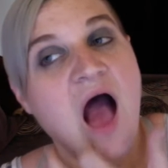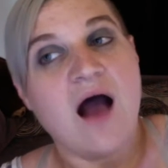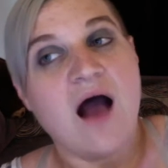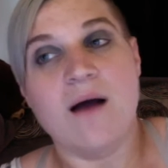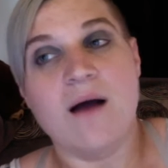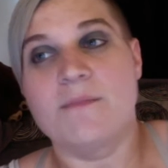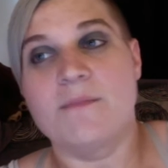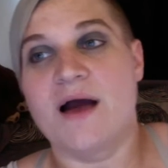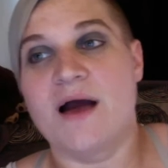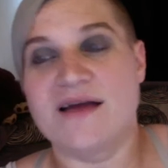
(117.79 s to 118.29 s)

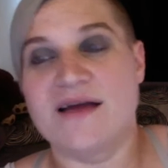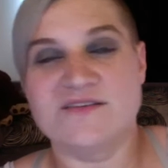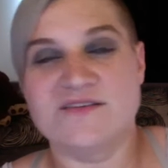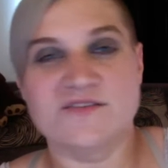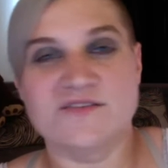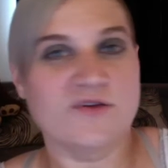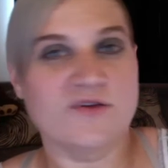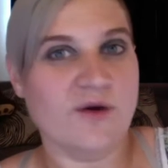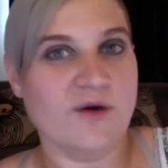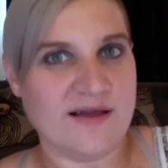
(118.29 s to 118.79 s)
I
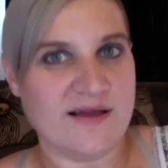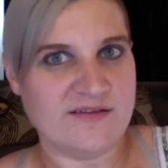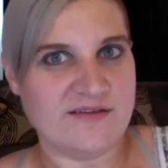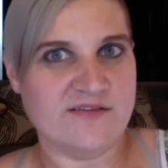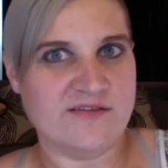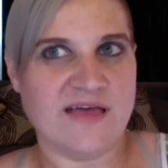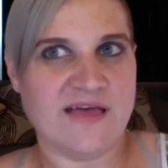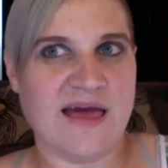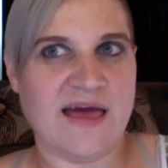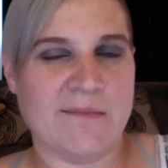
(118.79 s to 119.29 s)

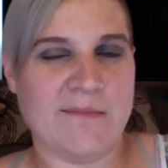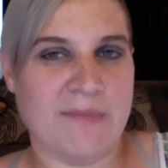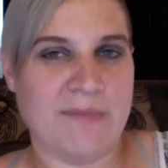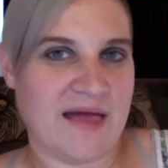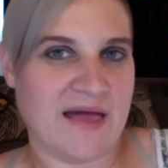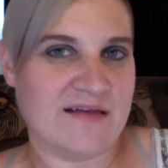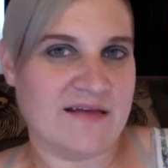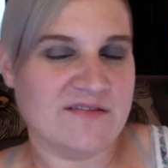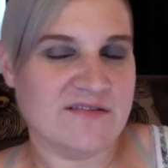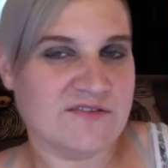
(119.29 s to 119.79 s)
just can't
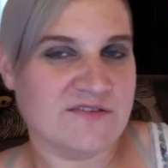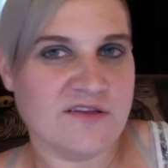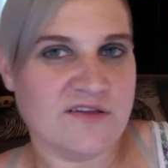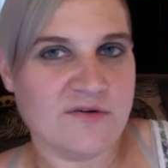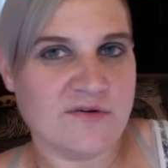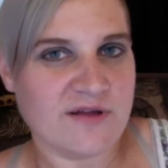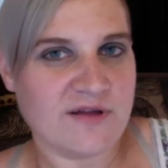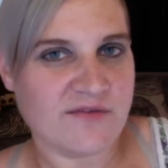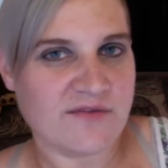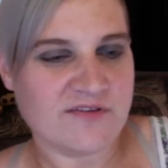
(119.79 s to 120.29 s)
manage to
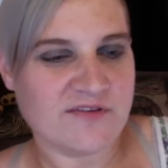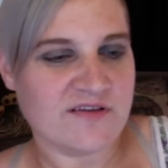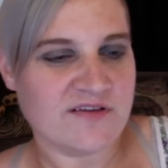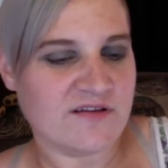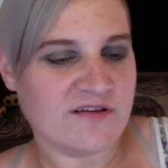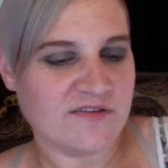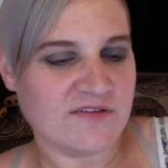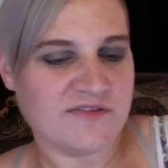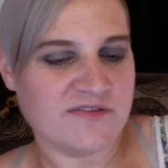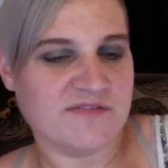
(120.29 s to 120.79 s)
do it every
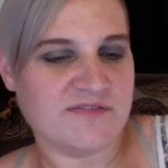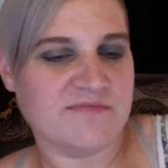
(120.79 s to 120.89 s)
single.